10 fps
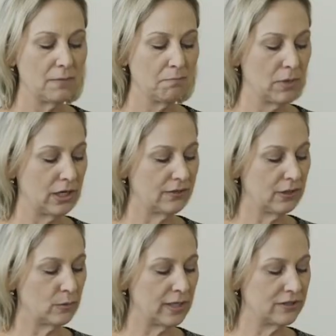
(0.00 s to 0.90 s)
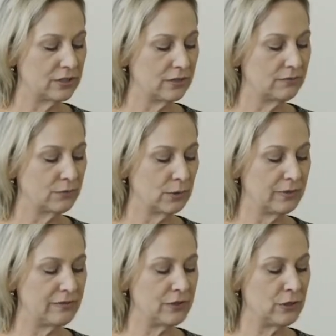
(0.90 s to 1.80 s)
mark the question for
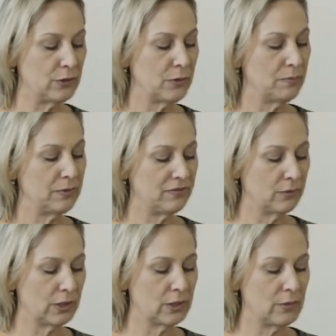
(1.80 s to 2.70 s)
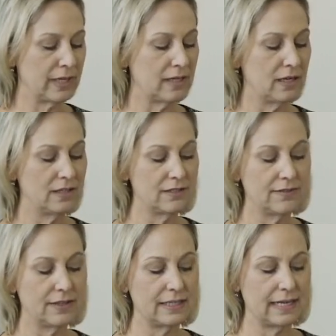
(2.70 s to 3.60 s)
review before going on to
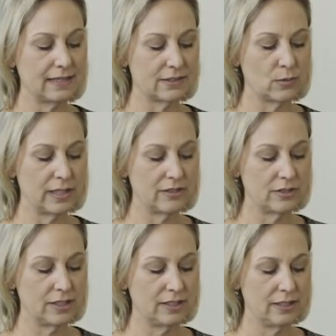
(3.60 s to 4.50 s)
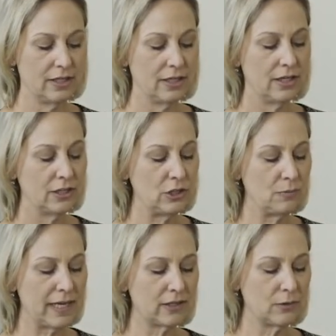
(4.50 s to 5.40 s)
the next question. You
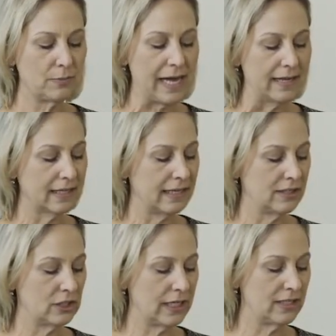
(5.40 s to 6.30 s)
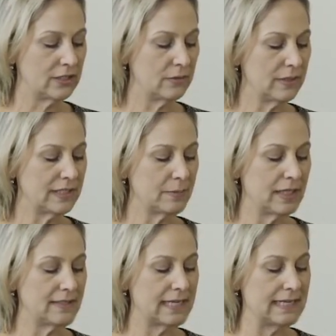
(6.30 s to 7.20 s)
may go back and change the
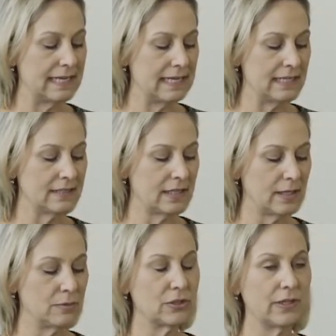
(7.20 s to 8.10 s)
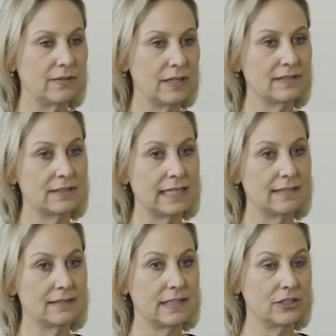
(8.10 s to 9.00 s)
response at any time during this
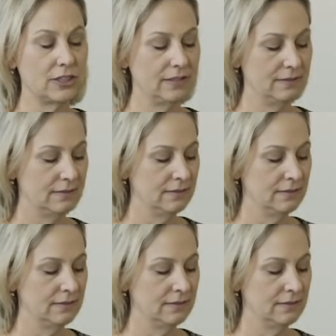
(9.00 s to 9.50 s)
test session.